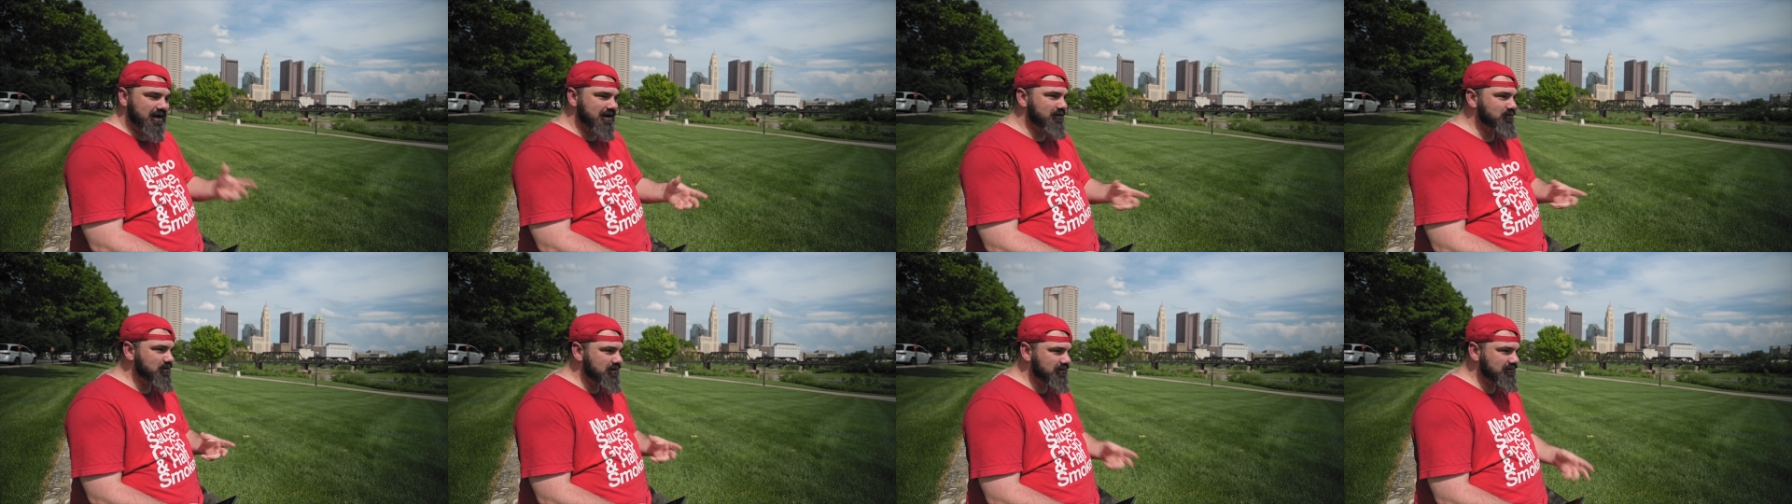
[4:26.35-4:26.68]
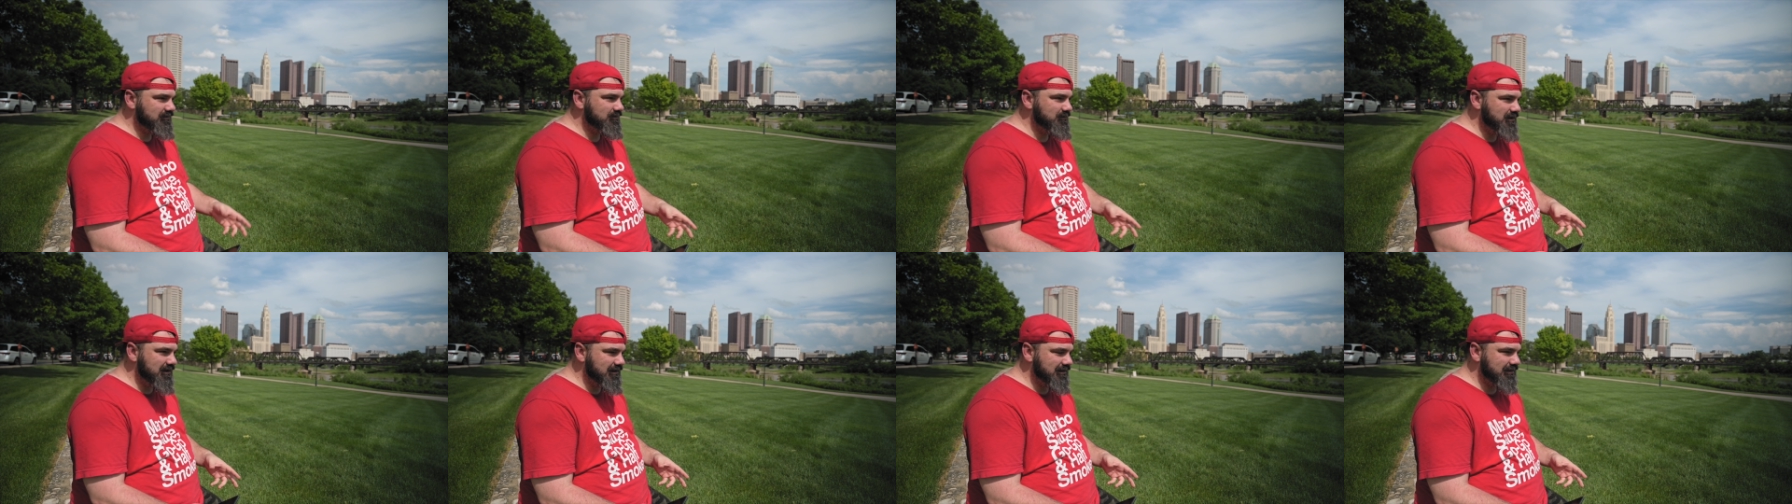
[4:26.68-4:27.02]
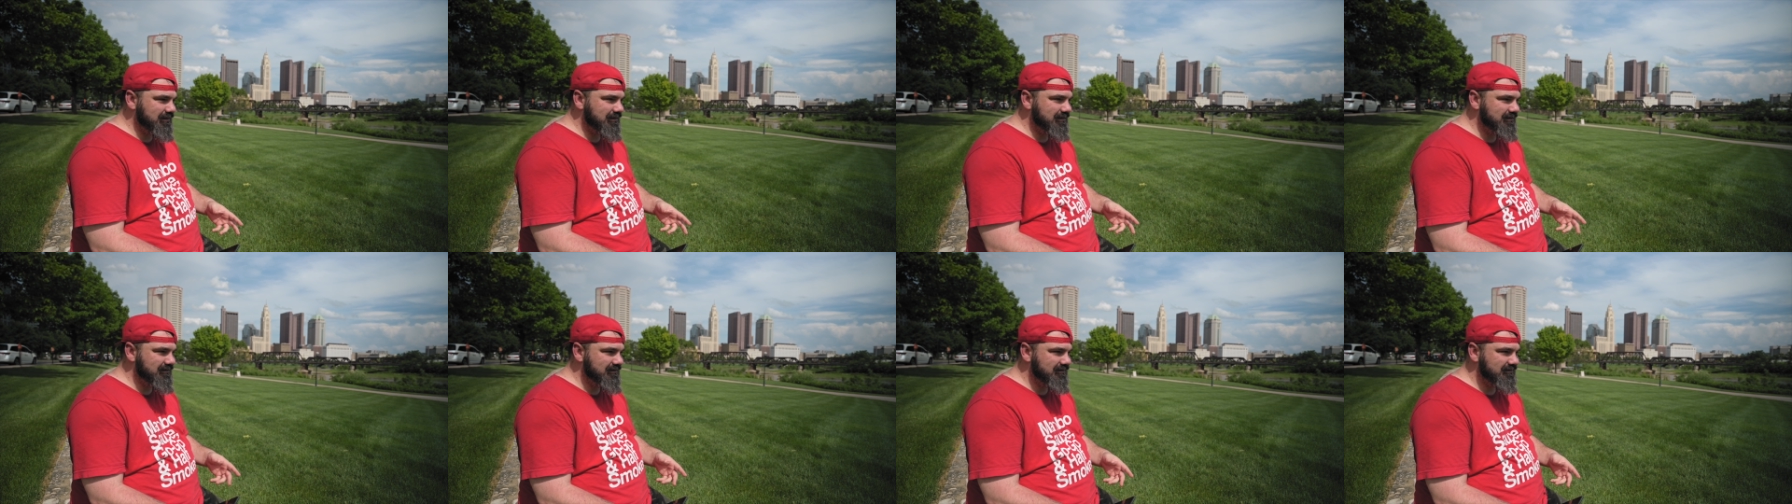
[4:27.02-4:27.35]
like Will Smith,
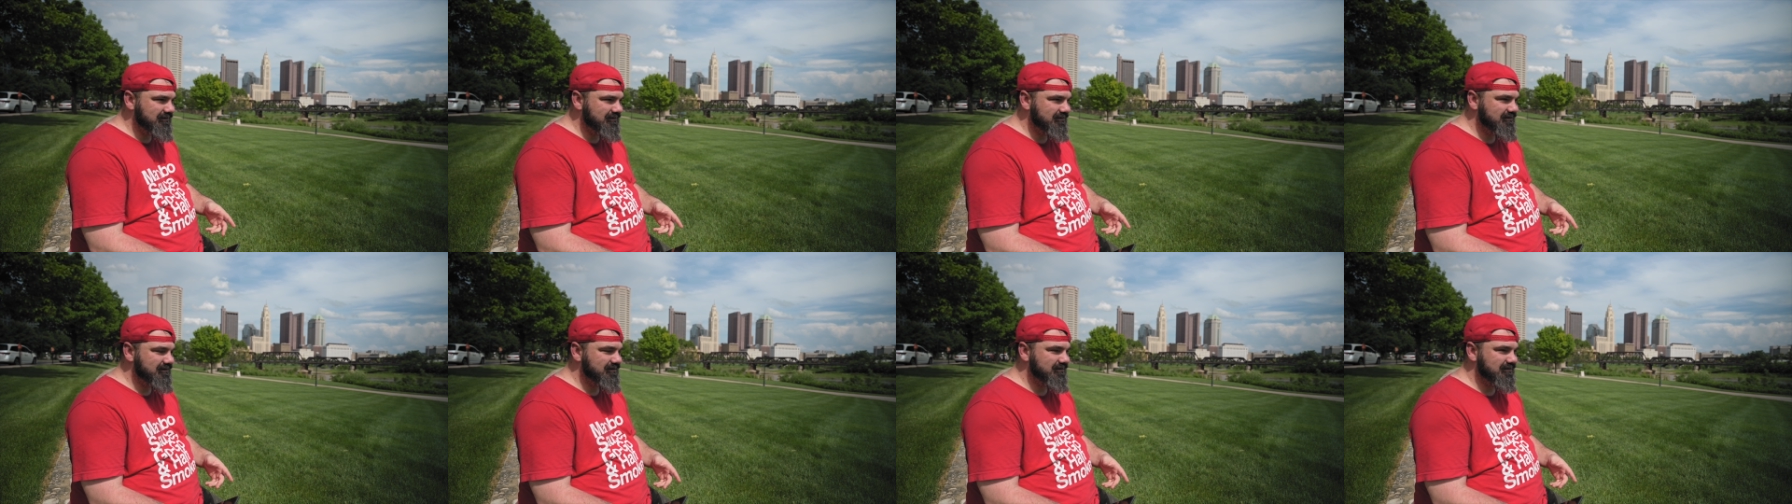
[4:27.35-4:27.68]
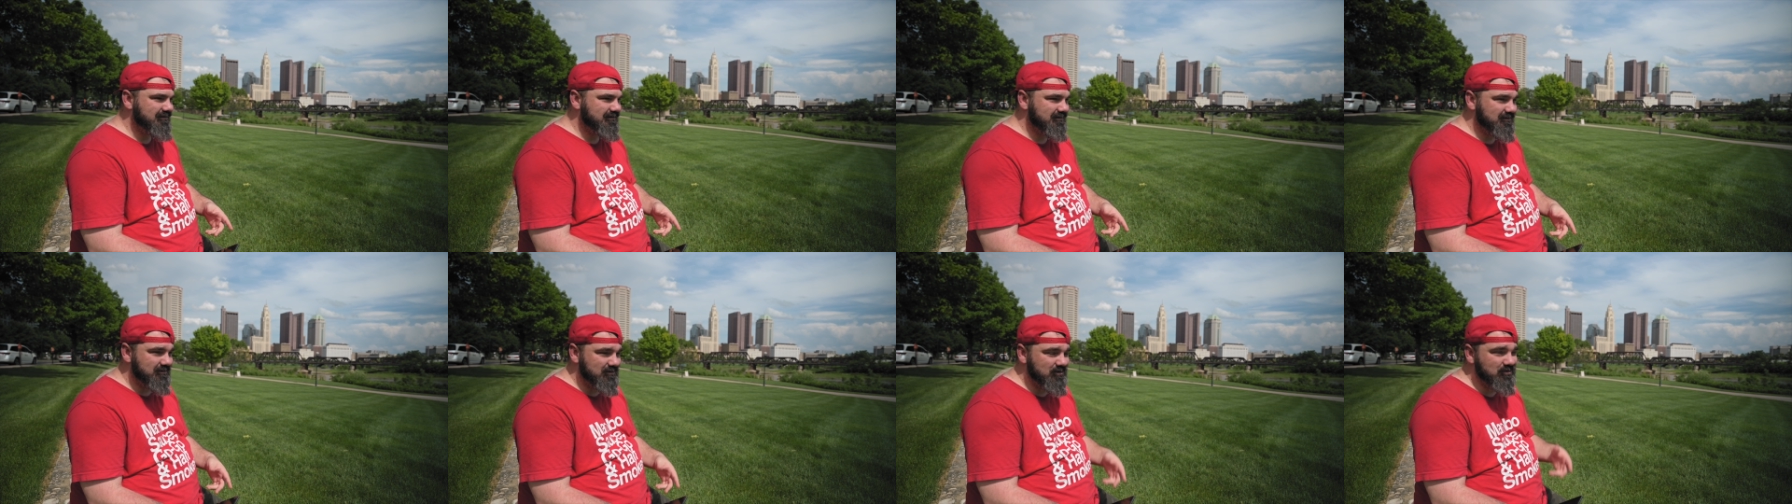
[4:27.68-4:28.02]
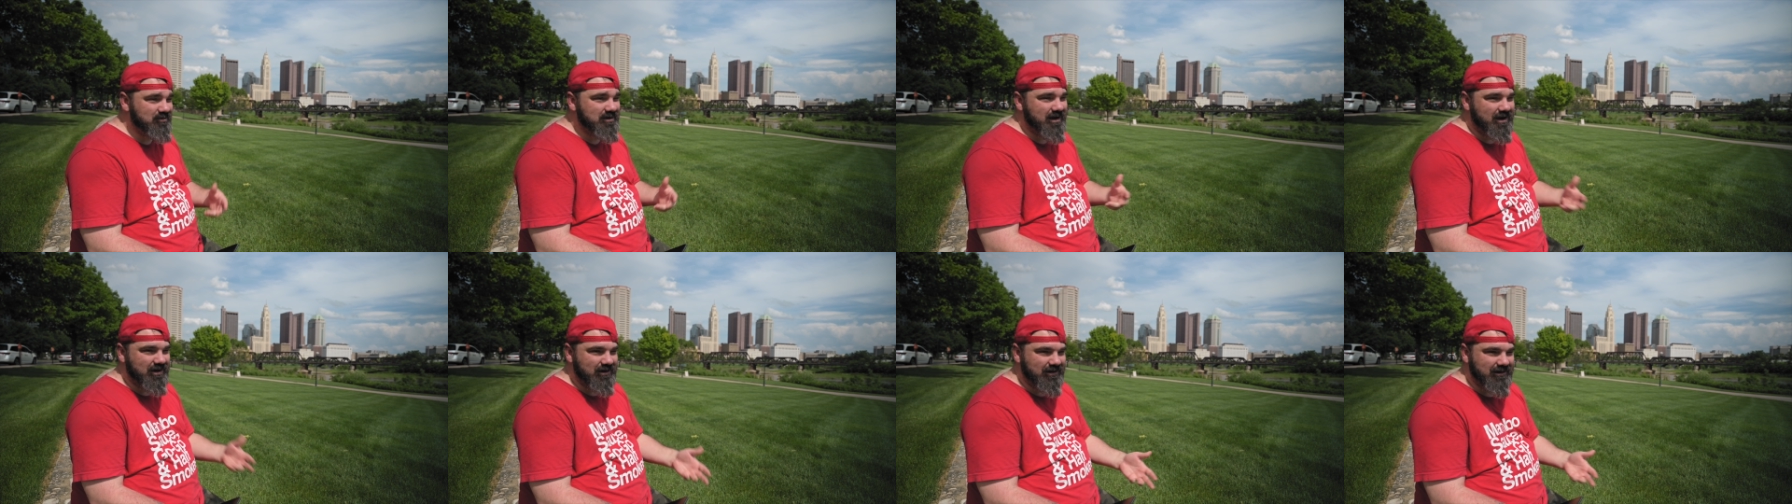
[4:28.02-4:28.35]

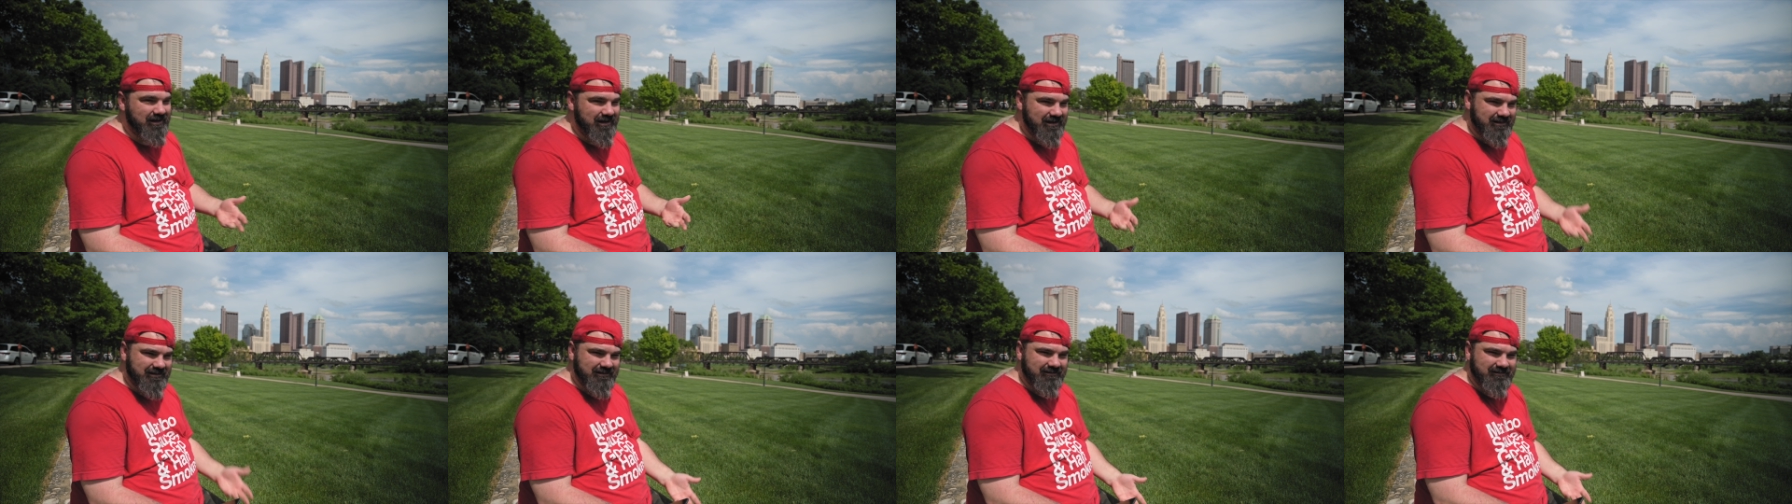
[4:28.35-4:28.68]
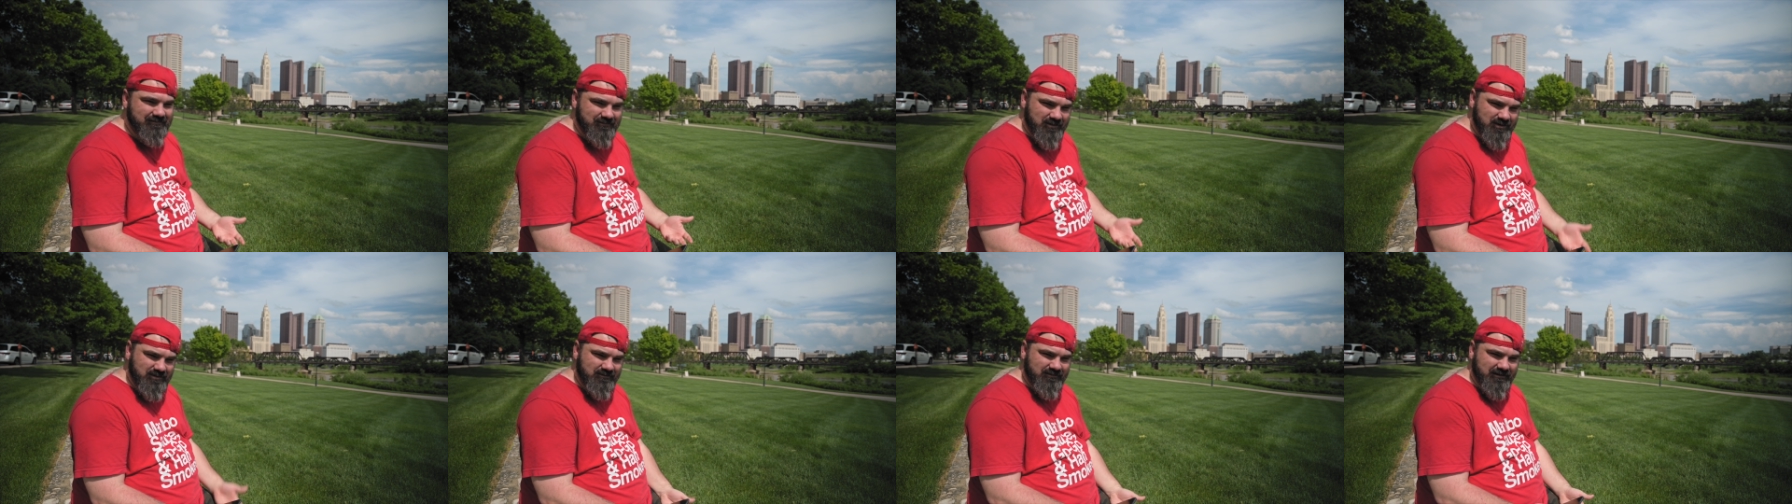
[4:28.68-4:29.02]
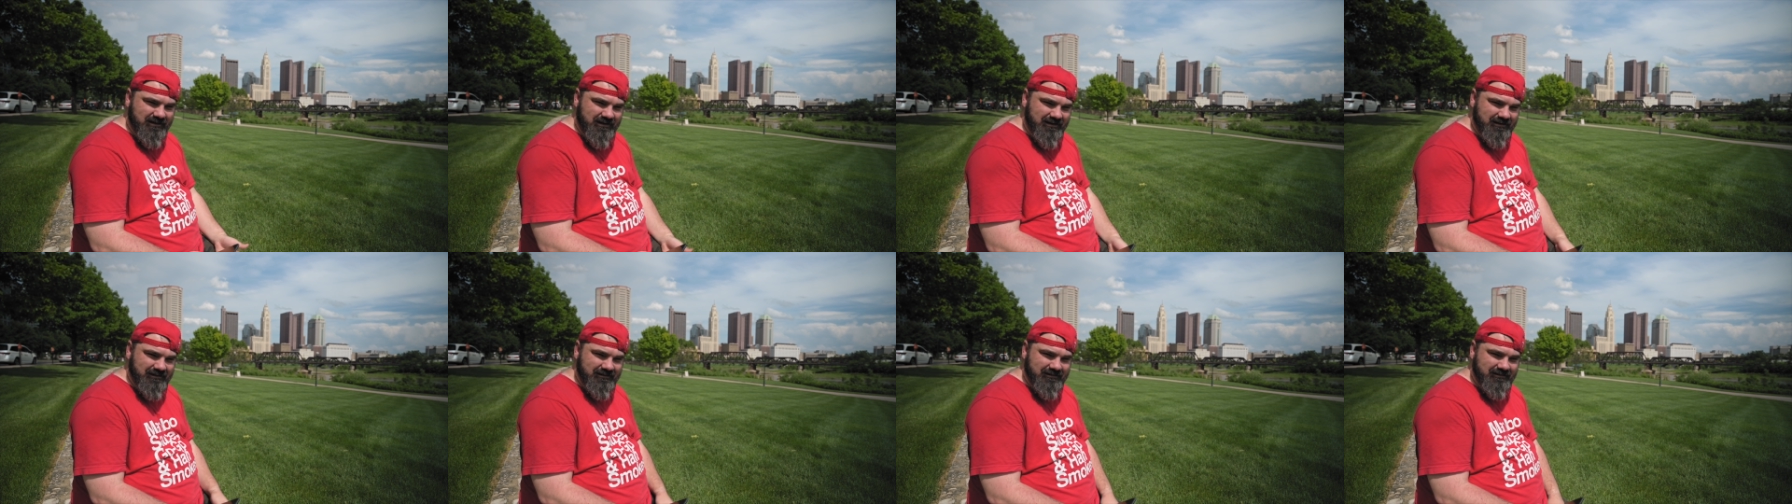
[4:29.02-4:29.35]
you're not going to like this movie.